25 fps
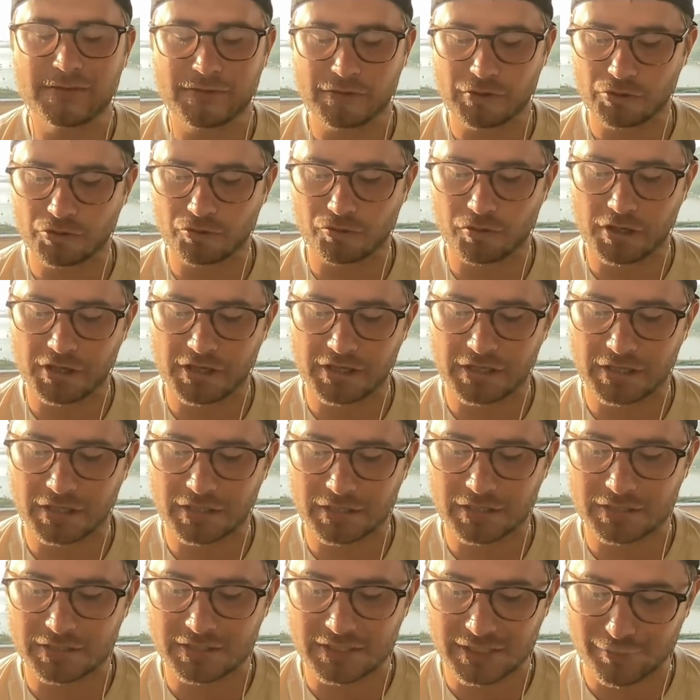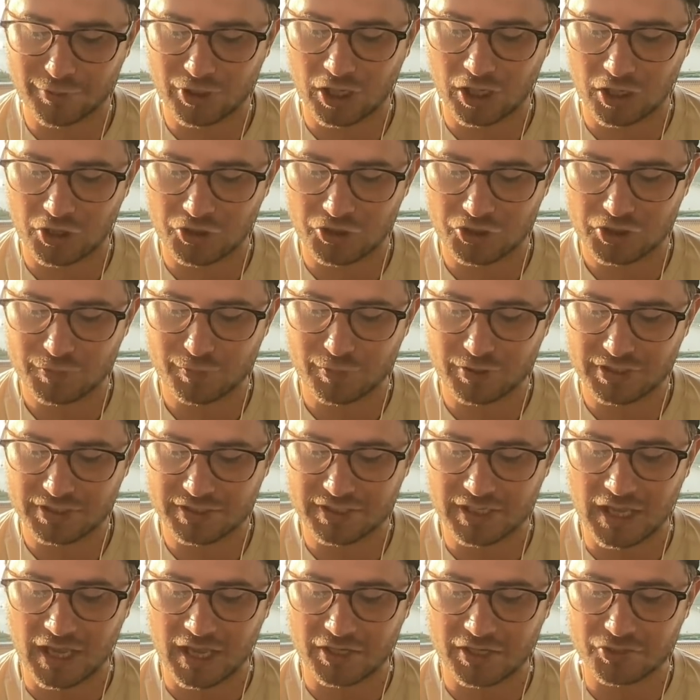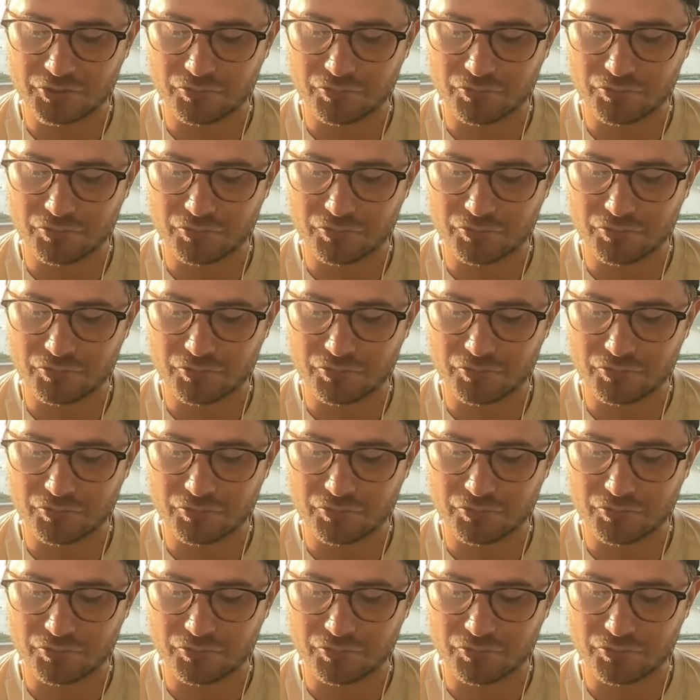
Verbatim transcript: if he was running Demonologist, but he's not.